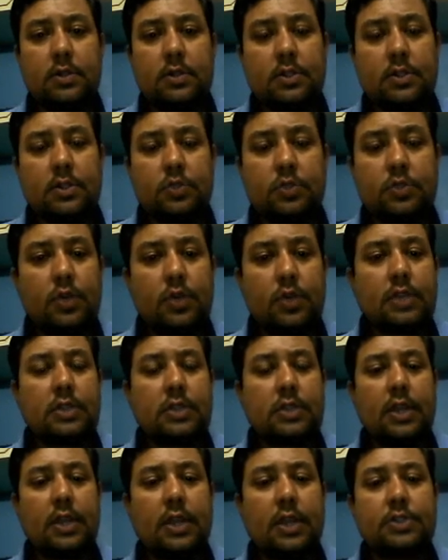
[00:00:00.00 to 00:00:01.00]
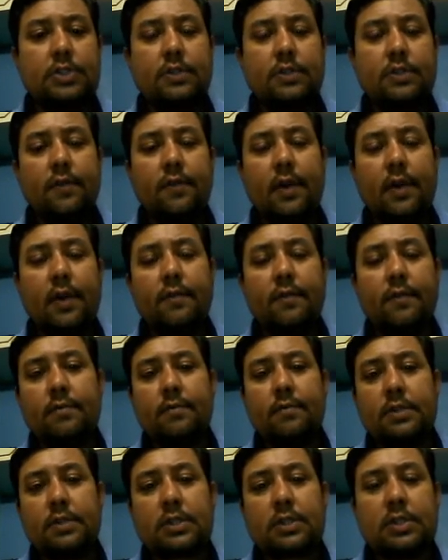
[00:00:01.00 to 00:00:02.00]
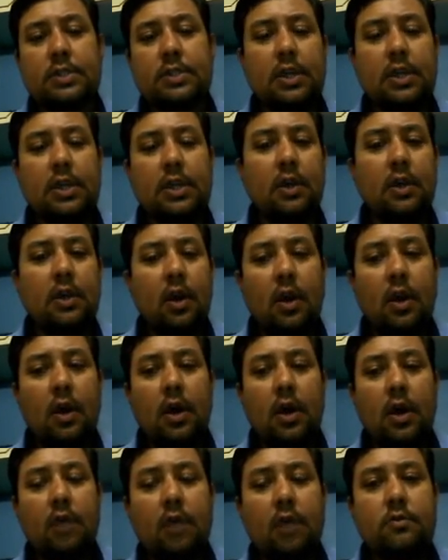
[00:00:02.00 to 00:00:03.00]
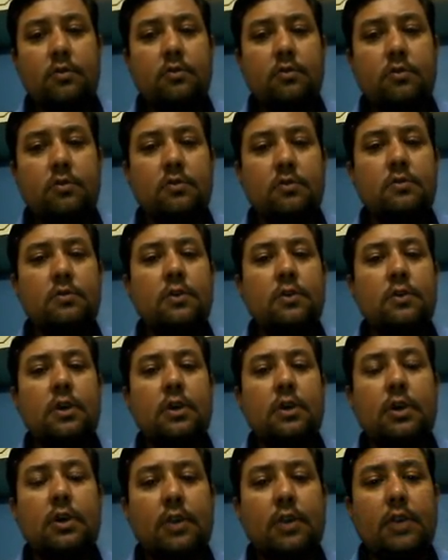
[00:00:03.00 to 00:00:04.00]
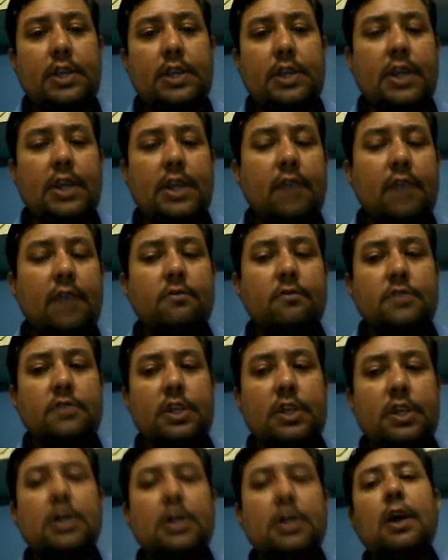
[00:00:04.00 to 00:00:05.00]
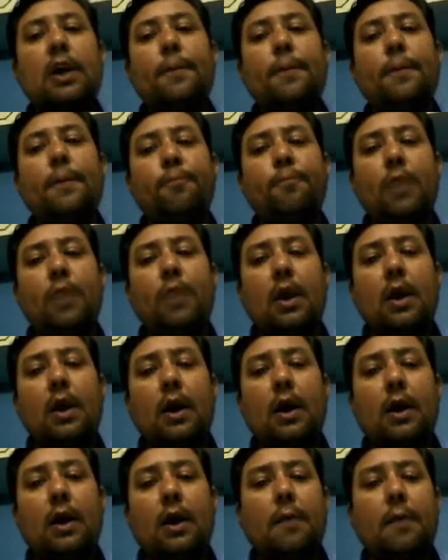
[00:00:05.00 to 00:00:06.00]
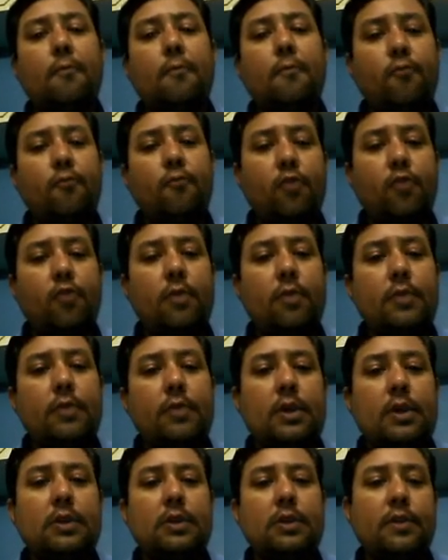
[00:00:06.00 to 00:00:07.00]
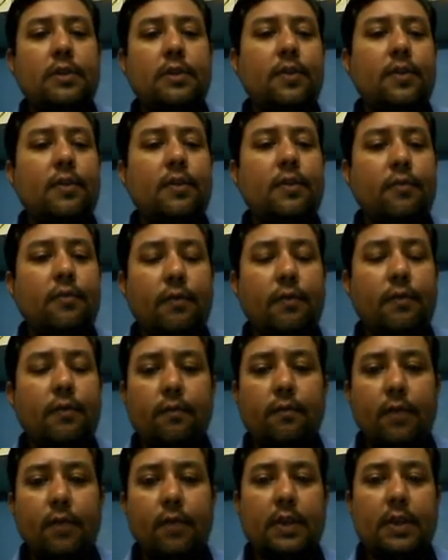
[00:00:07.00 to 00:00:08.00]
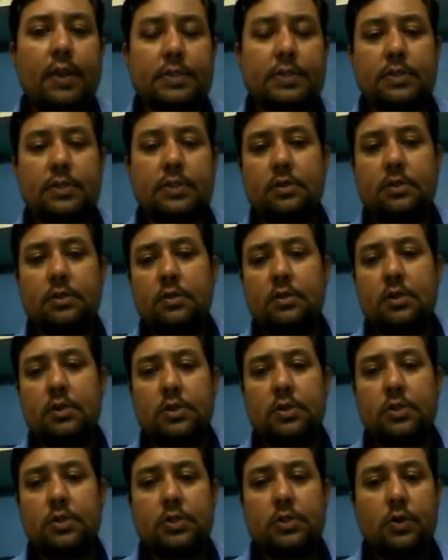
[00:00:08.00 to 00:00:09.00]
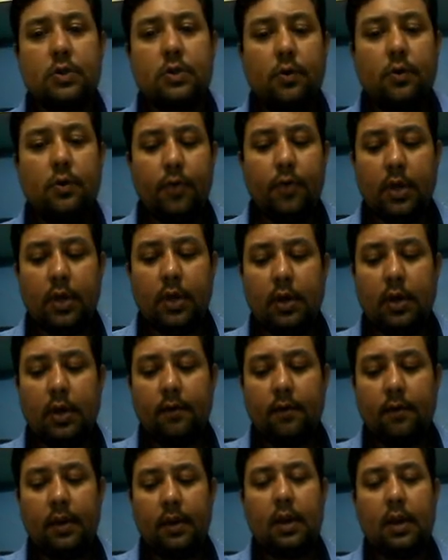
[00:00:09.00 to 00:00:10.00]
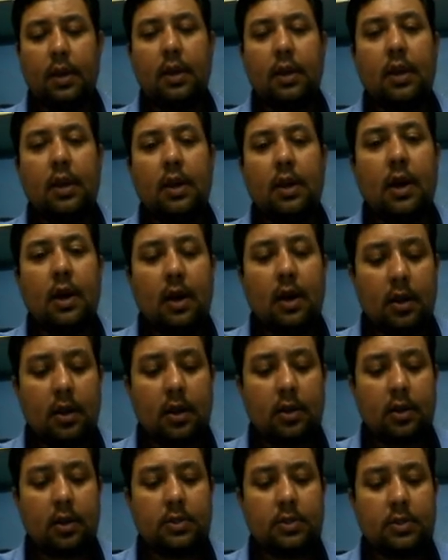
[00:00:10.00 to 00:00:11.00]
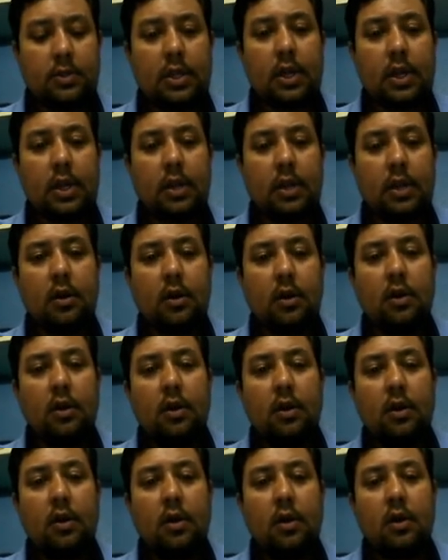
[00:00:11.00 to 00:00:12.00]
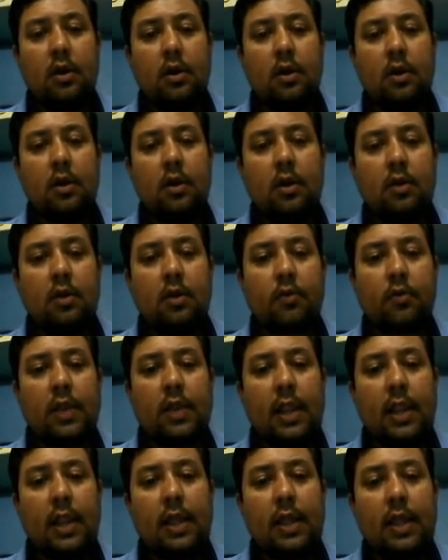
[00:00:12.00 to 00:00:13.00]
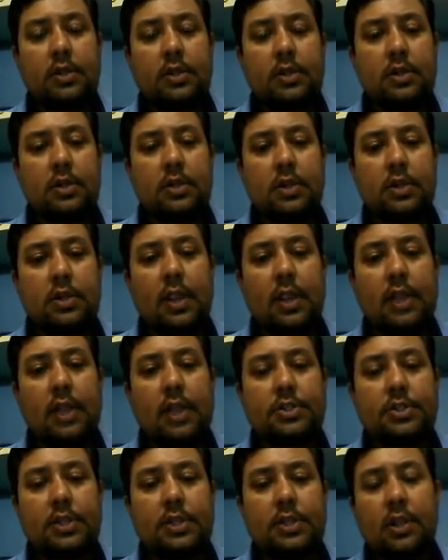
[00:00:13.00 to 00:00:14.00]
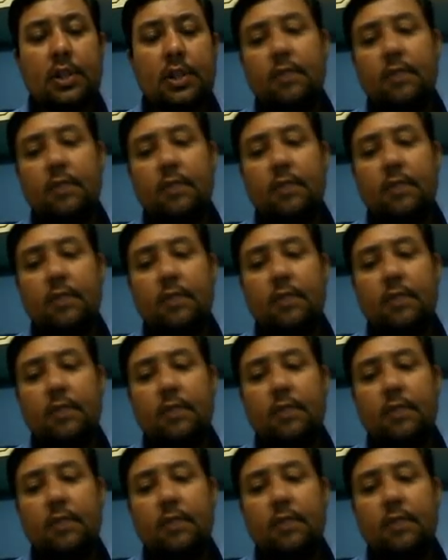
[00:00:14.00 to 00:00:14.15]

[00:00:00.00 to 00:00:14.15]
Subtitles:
today's lecture we are discussing how to retrieve data uh, from in different ways. So here we are taking relational